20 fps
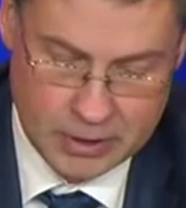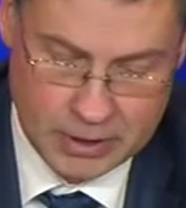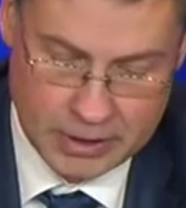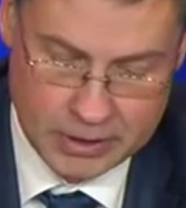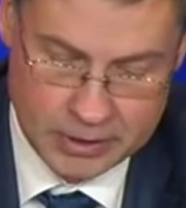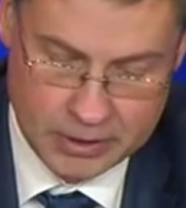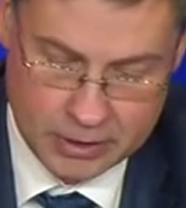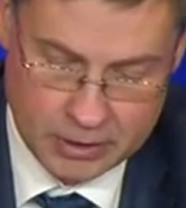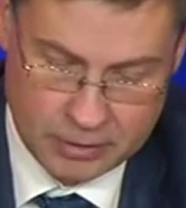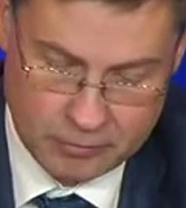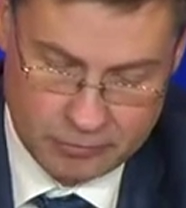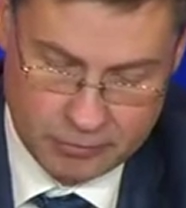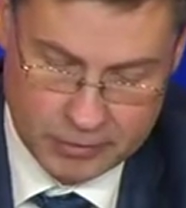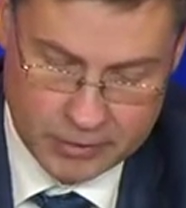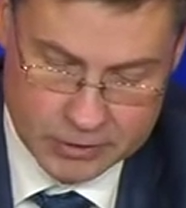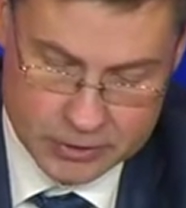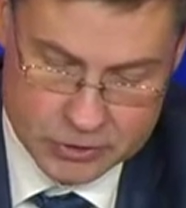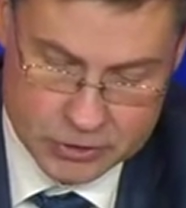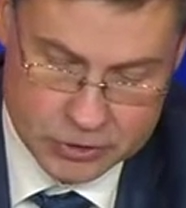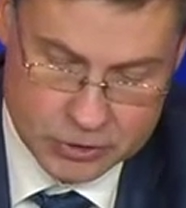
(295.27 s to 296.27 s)
and
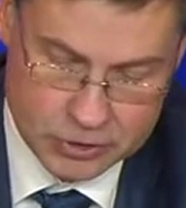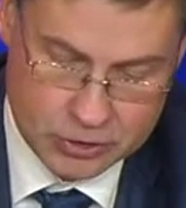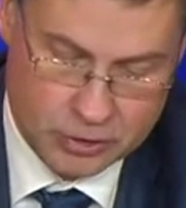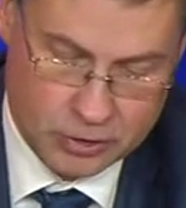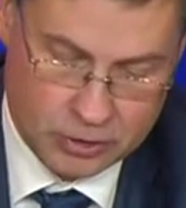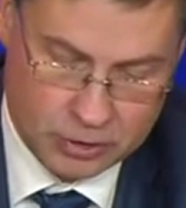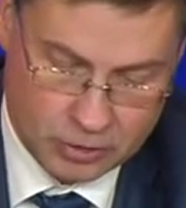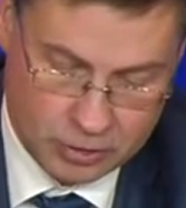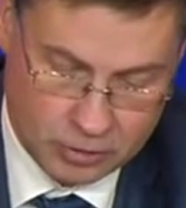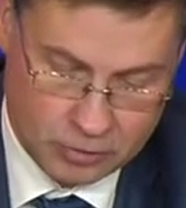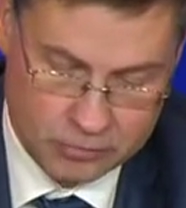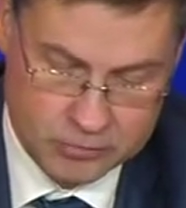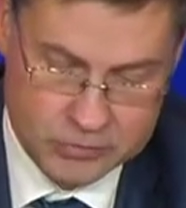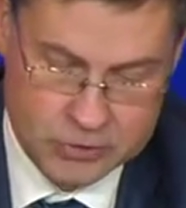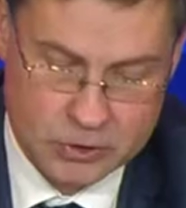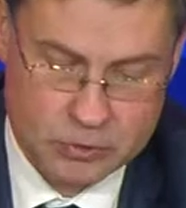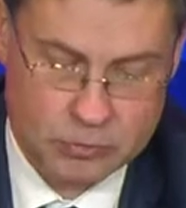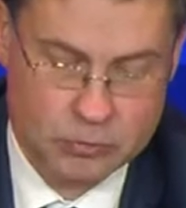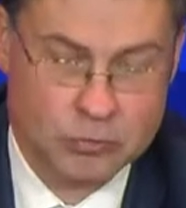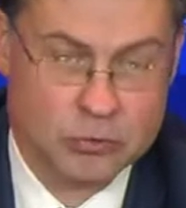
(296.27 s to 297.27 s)
effects of
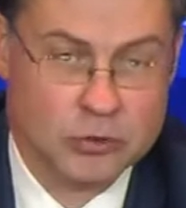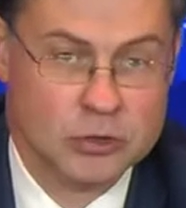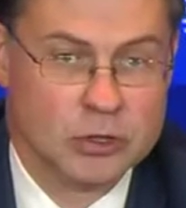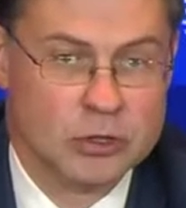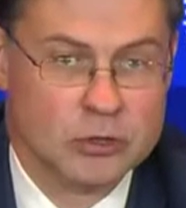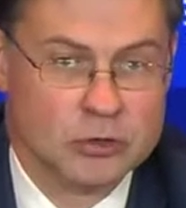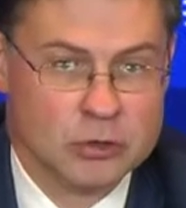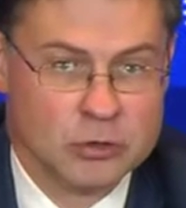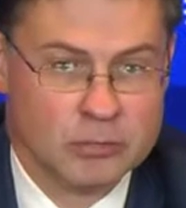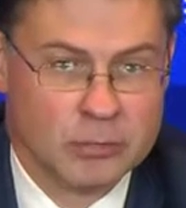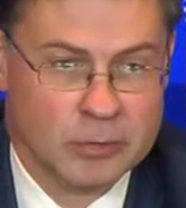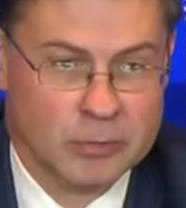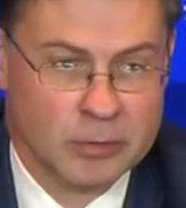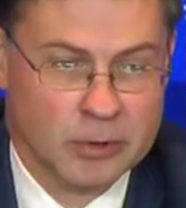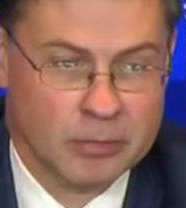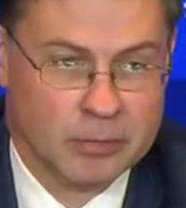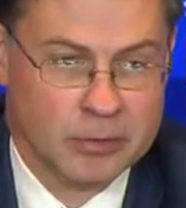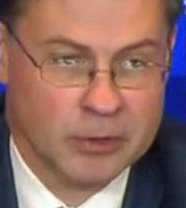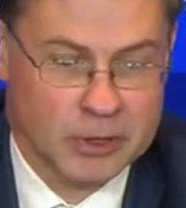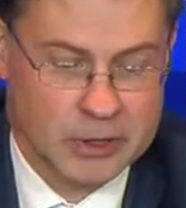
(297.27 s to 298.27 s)
the rules should be
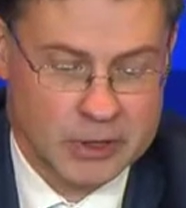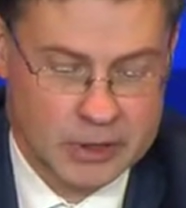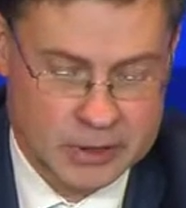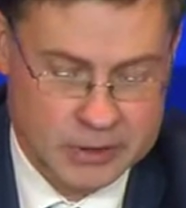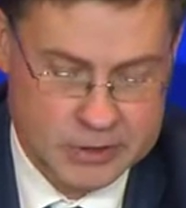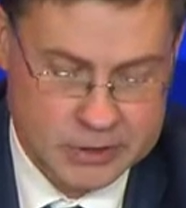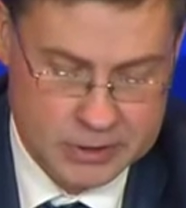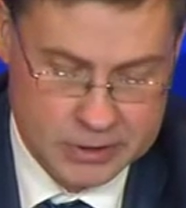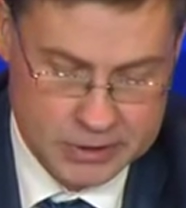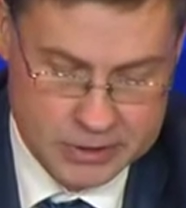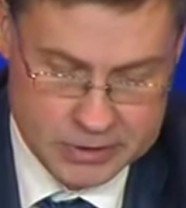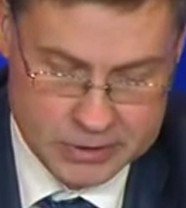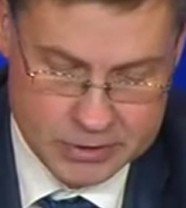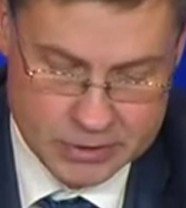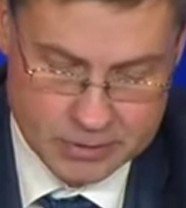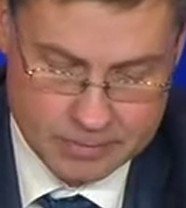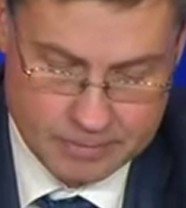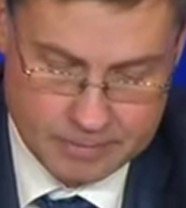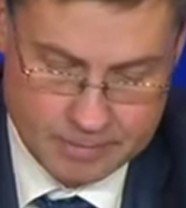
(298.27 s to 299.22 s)
properly assessed.